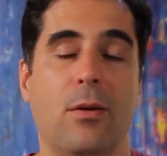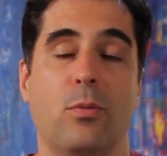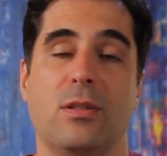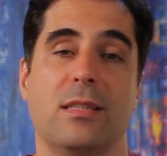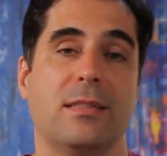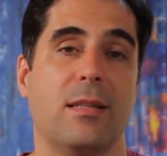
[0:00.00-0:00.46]

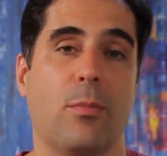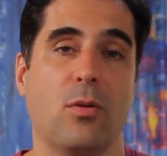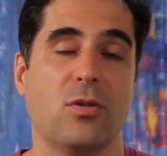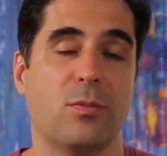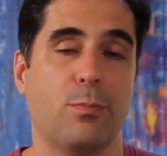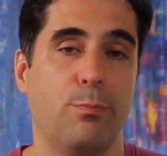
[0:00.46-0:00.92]
which is the
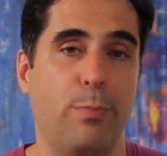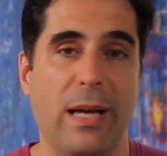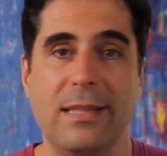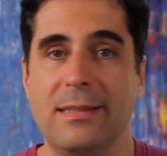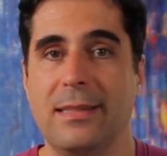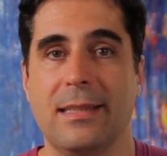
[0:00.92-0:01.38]
most
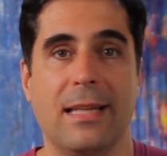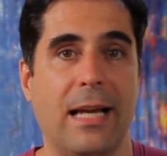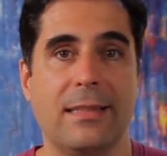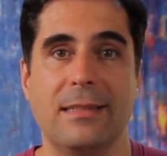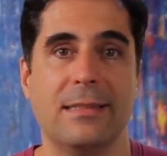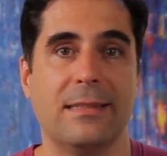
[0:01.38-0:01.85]
basic
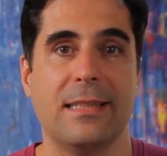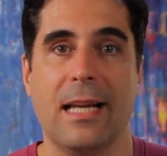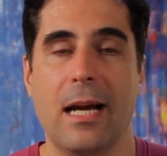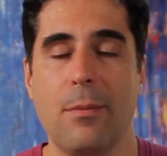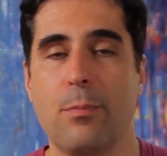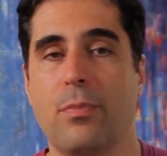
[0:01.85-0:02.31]
lighting
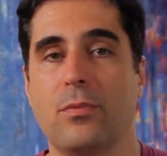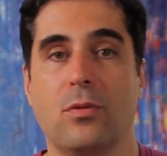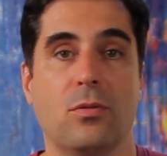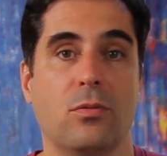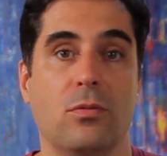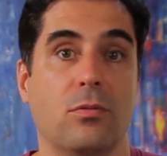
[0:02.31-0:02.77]
setup
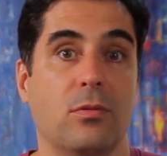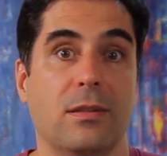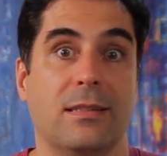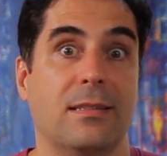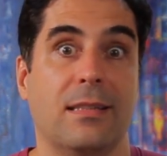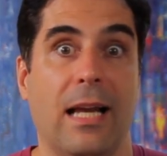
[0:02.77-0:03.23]
to
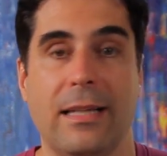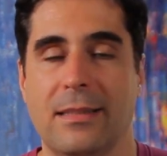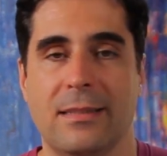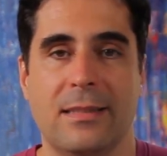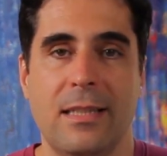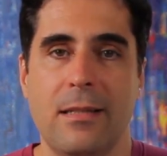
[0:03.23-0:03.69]
slide
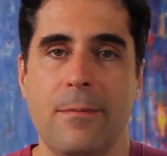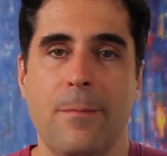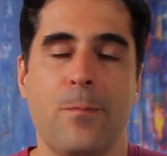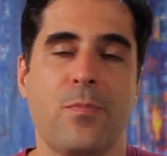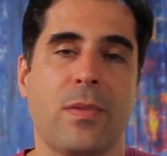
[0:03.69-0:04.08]
the scene,